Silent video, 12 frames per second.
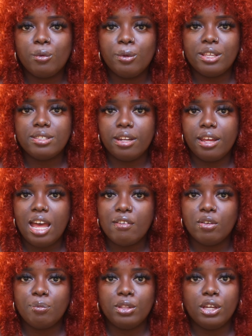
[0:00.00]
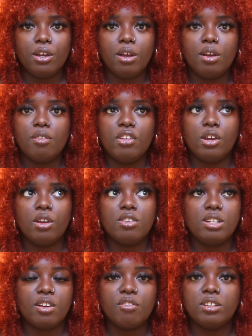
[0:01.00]
the wigs that I have up there.
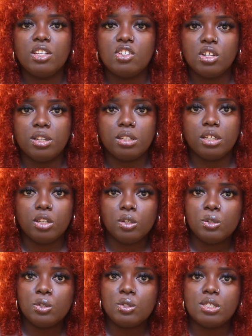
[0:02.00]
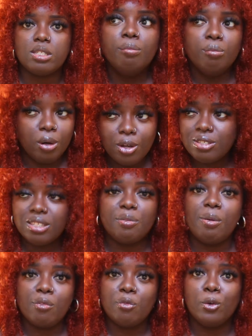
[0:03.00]
They're definitely gently used. Most of
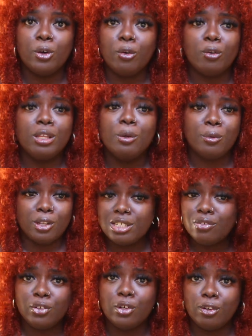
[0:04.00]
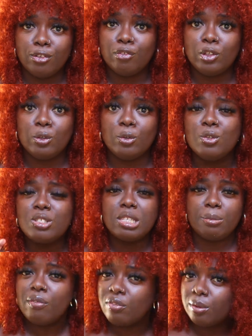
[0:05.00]
them I've worn only once for review,
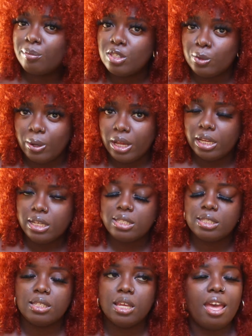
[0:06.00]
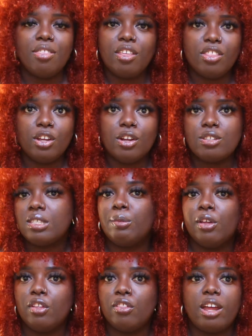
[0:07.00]
some of them twice. And then there are some
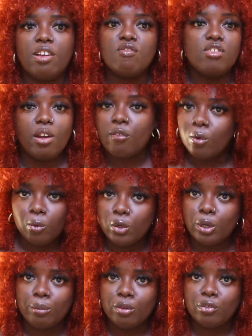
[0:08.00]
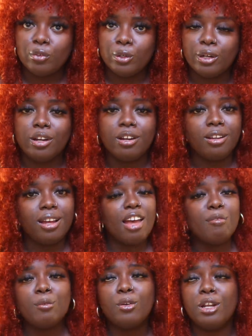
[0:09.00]
on there that I've never worn before.
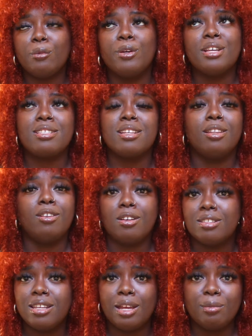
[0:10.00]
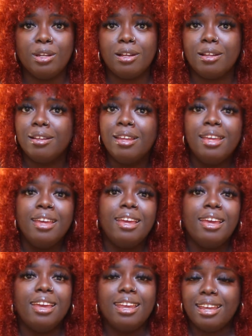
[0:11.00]
I've been wearing wigs a long time, y'all.
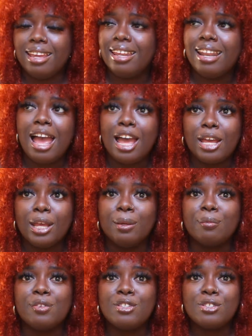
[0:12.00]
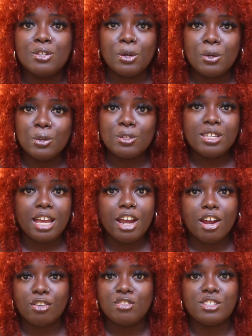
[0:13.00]
And I am so
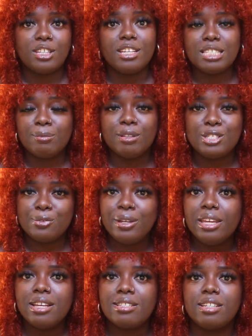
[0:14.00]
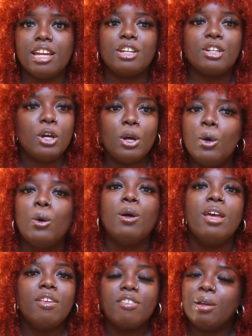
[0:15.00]
tired of seeing some of these wigs that I know
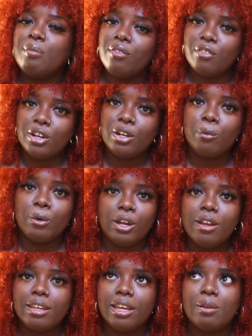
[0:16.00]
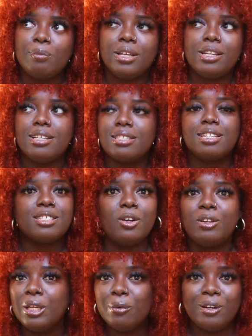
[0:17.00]
that I'm never gonna wear again because it's
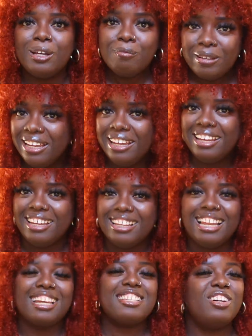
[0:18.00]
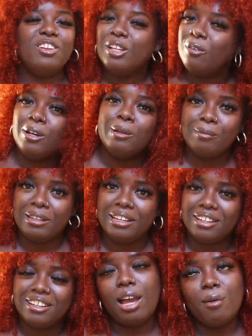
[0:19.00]
only one me. Like, it's only one
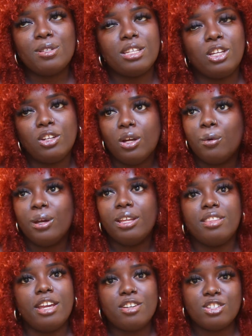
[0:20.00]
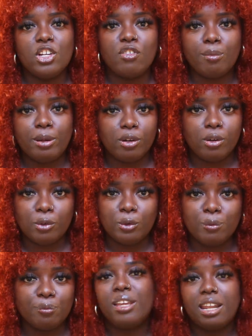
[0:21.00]
me. I was like, you know what? They deserve a better
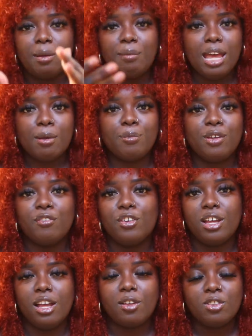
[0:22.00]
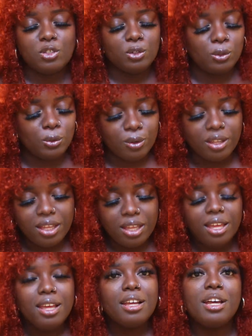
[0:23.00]
home. And I'm happy for y'all to
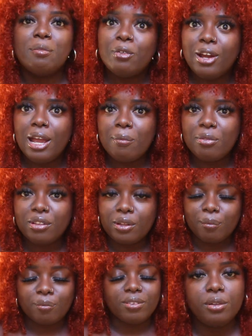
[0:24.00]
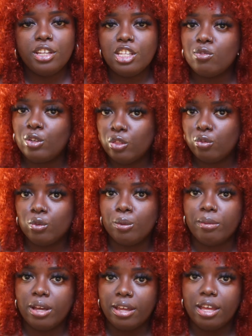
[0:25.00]
come grab them. Please read through
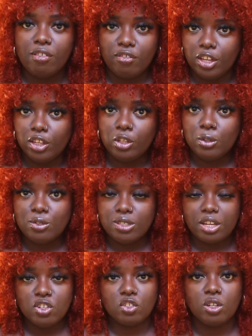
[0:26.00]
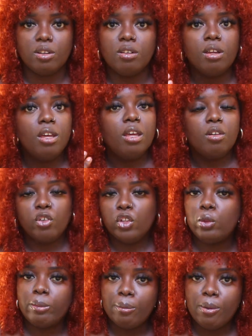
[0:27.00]
my F A Q section,
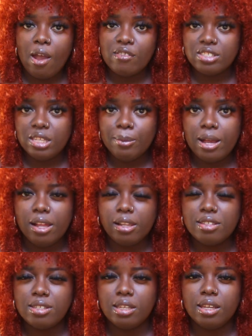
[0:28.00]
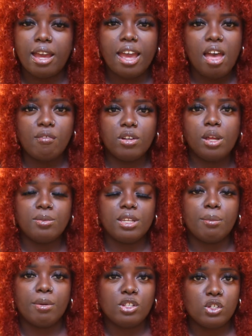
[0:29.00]
read through my privacy policy. I haven't
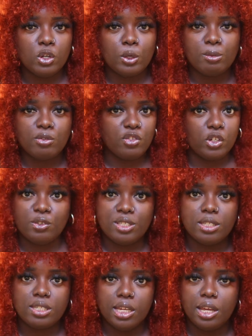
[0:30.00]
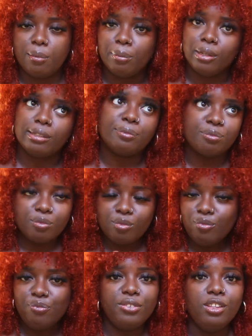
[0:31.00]
updated my terms of services yet, but
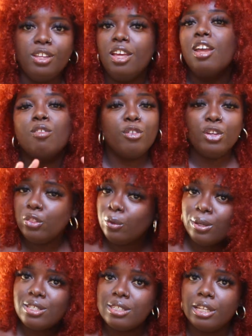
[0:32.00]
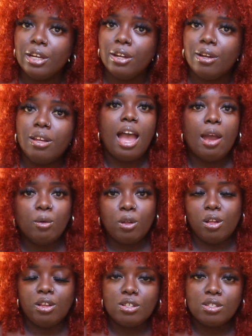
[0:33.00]
read through what's there. I will
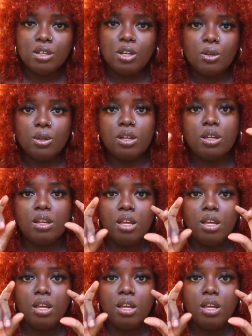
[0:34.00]
also